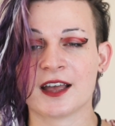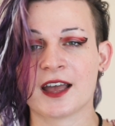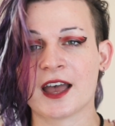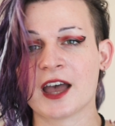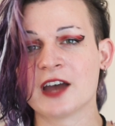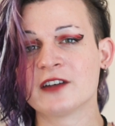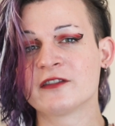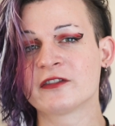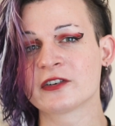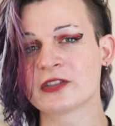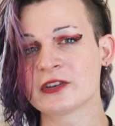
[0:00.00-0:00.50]

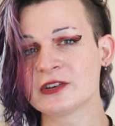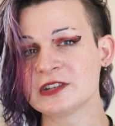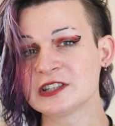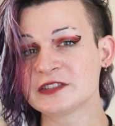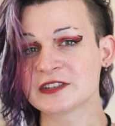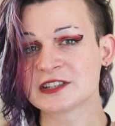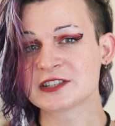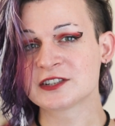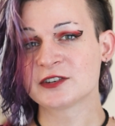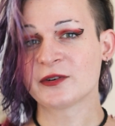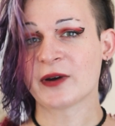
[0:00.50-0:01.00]
And for those of
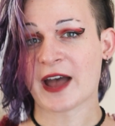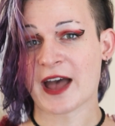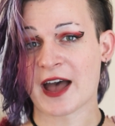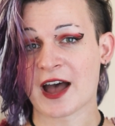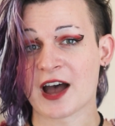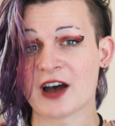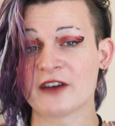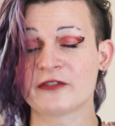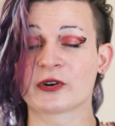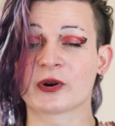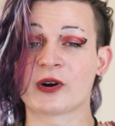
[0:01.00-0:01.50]
us who
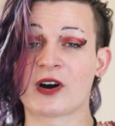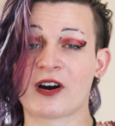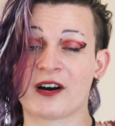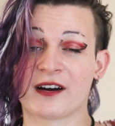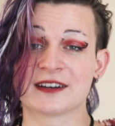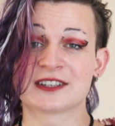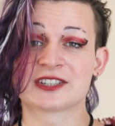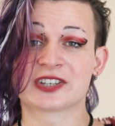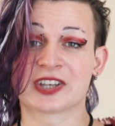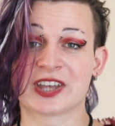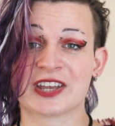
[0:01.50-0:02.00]
have or
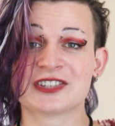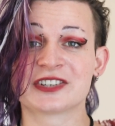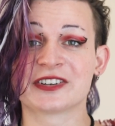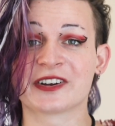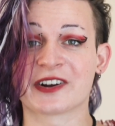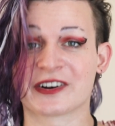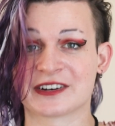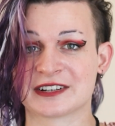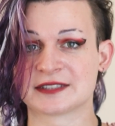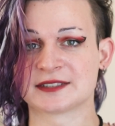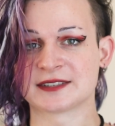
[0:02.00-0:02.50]
are changing
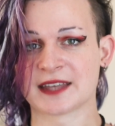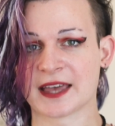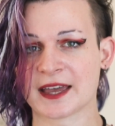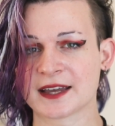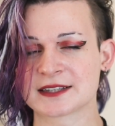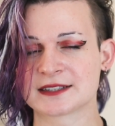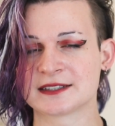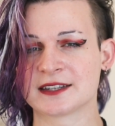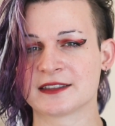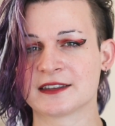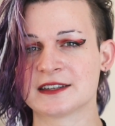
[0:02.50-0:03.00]
our
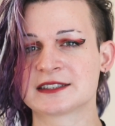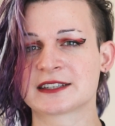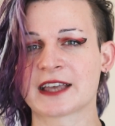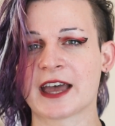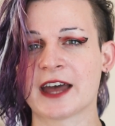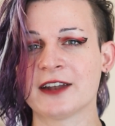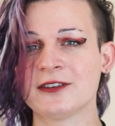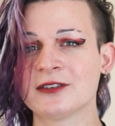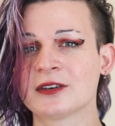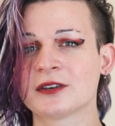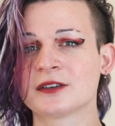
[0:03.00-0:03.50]
sex, these
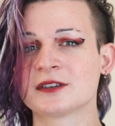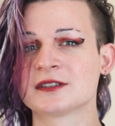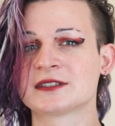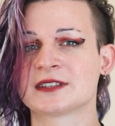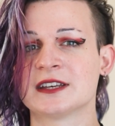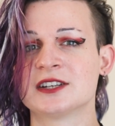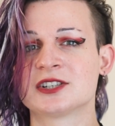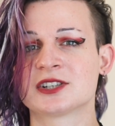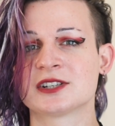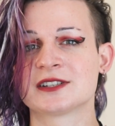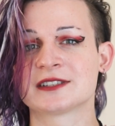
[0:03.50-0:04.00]

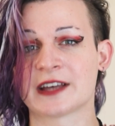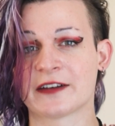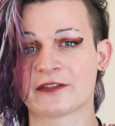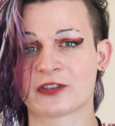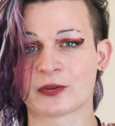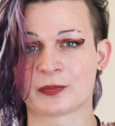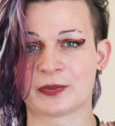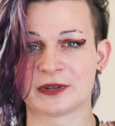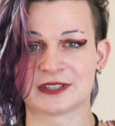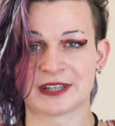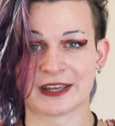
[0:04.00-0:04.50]
categorizations have the
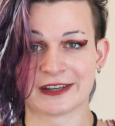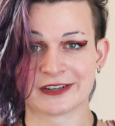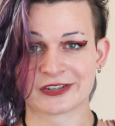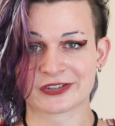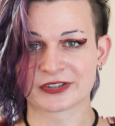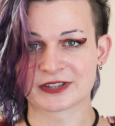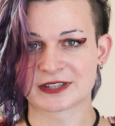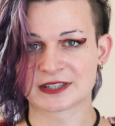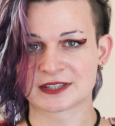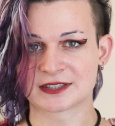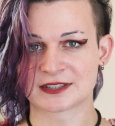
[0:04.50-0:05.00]

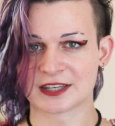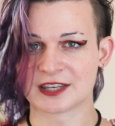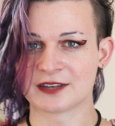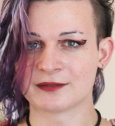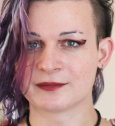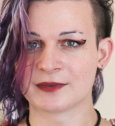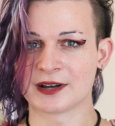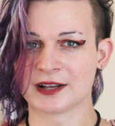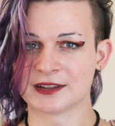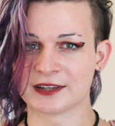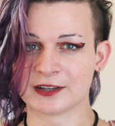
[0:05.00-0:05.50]
potential to
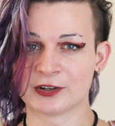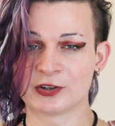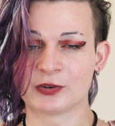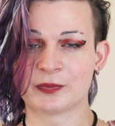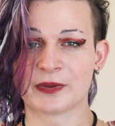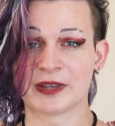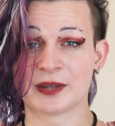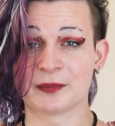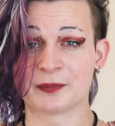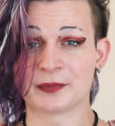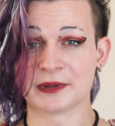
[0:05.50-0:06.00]
seem a little
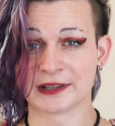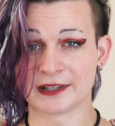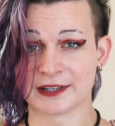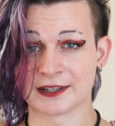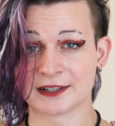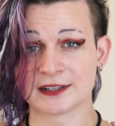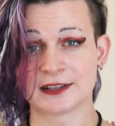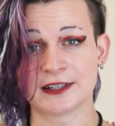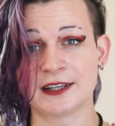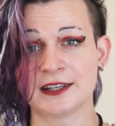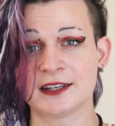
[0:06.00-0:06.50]
bit
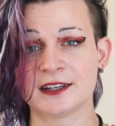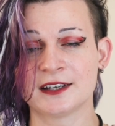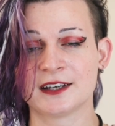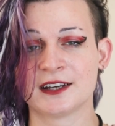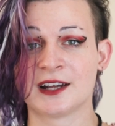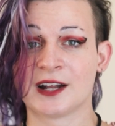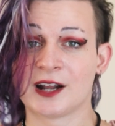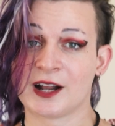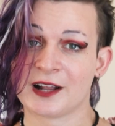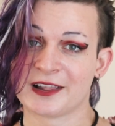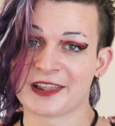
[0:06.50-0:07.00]
belittling.
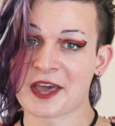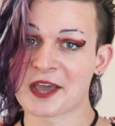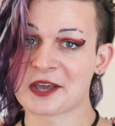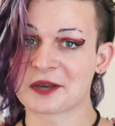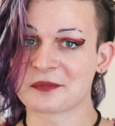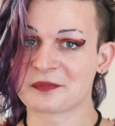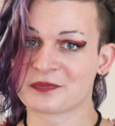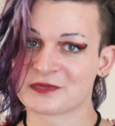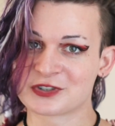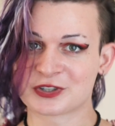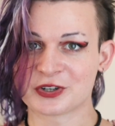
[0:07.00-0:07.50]

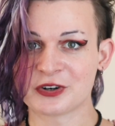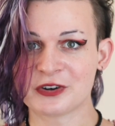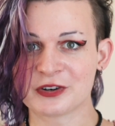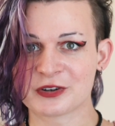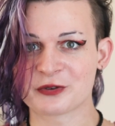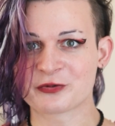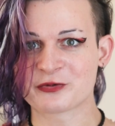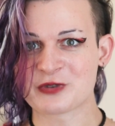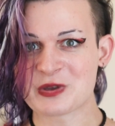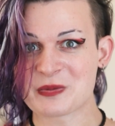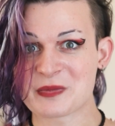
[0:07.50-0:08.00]
Like, sure,
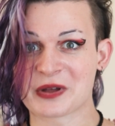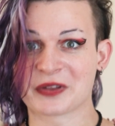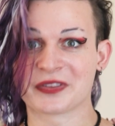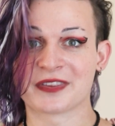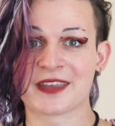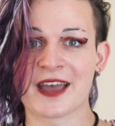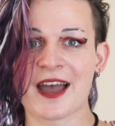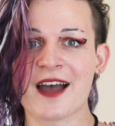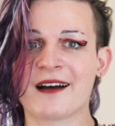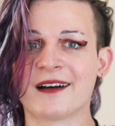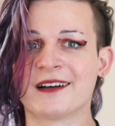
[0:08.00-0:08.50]
you're female
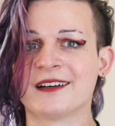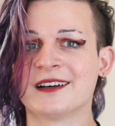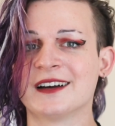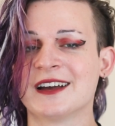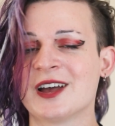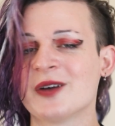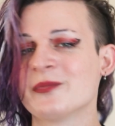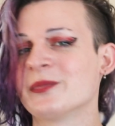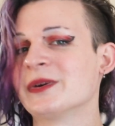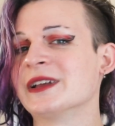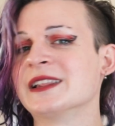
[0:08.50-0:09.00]
now,
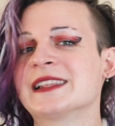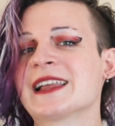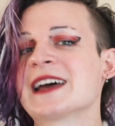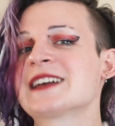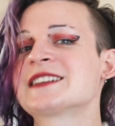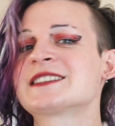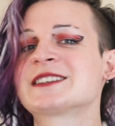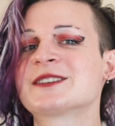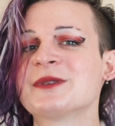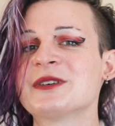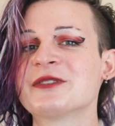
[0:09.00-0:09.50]
but
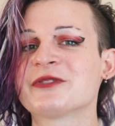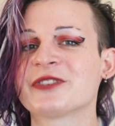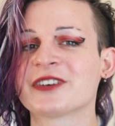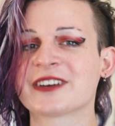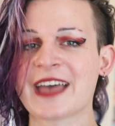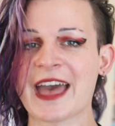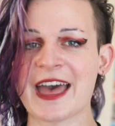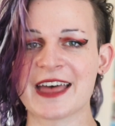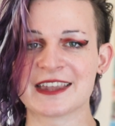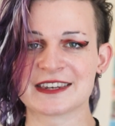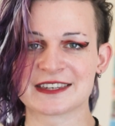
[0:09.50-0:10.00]
lest we
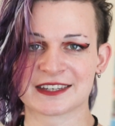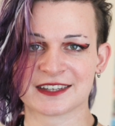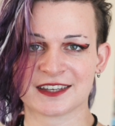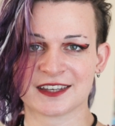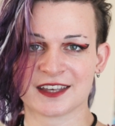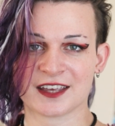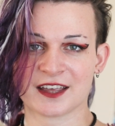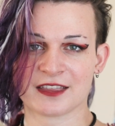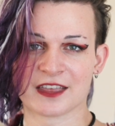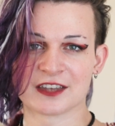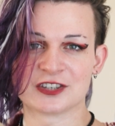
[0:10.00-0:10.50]
forget
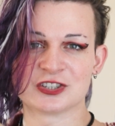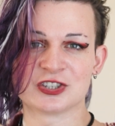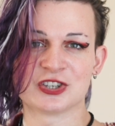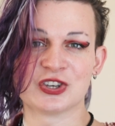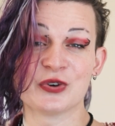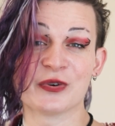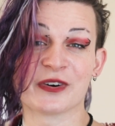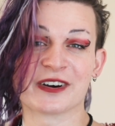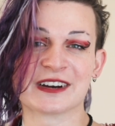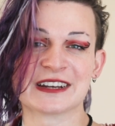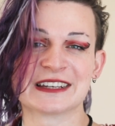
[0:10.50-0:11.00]
that
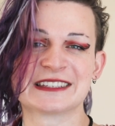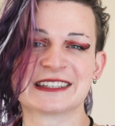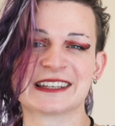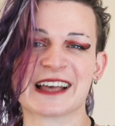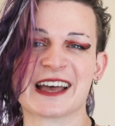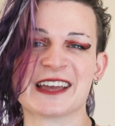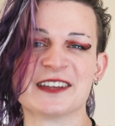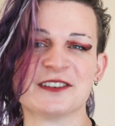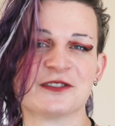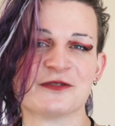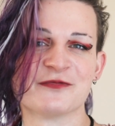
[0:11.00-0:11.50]
you were
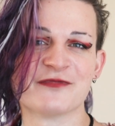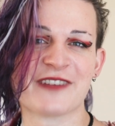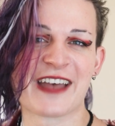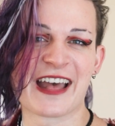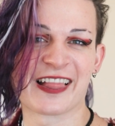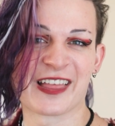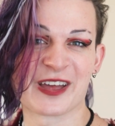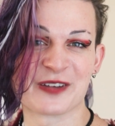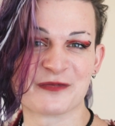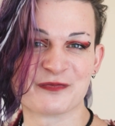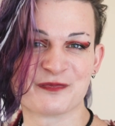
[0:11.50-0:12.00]
assigned
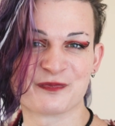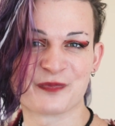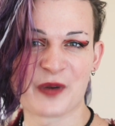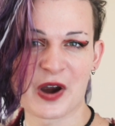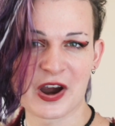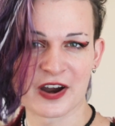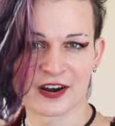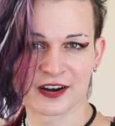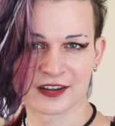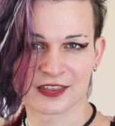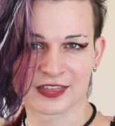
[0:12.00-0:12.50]
male at
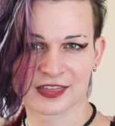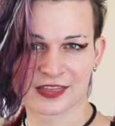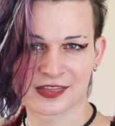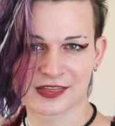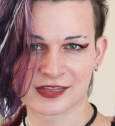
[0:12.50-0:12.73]
birth.